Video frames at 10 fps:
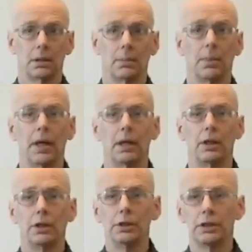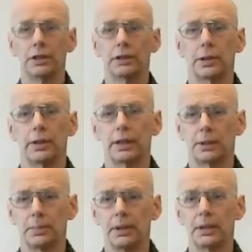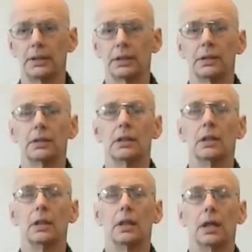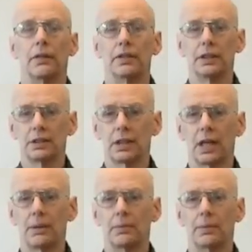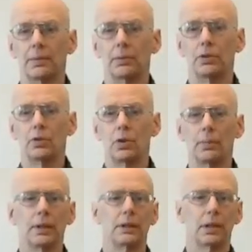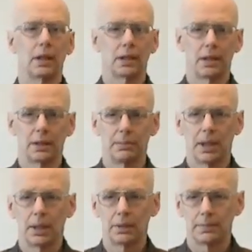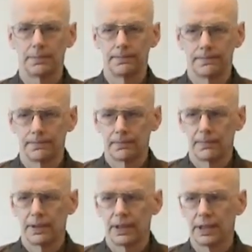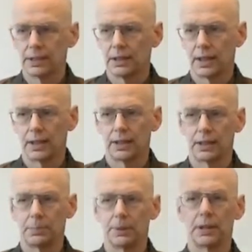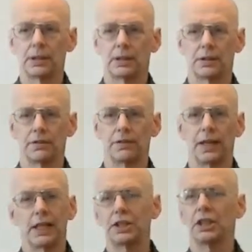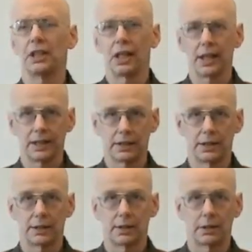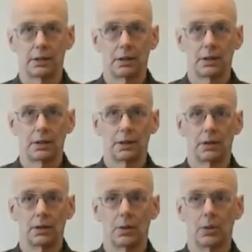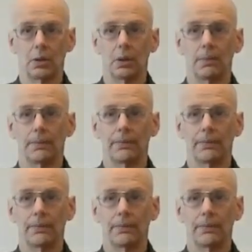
By hallucinatory experiences of this type, we're normally talking about things like experiences of flashing lights or